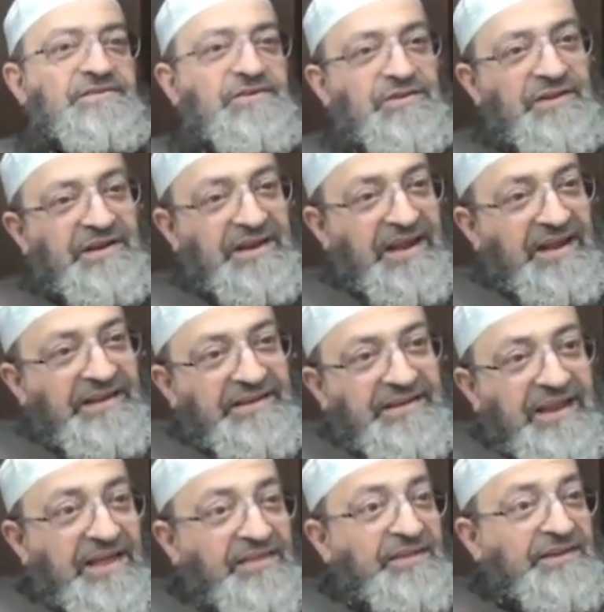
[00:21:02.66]
So the
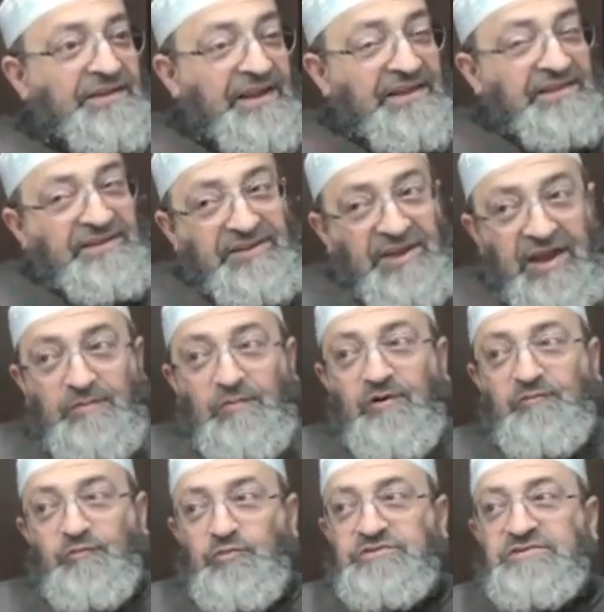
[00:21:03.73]
land at the time of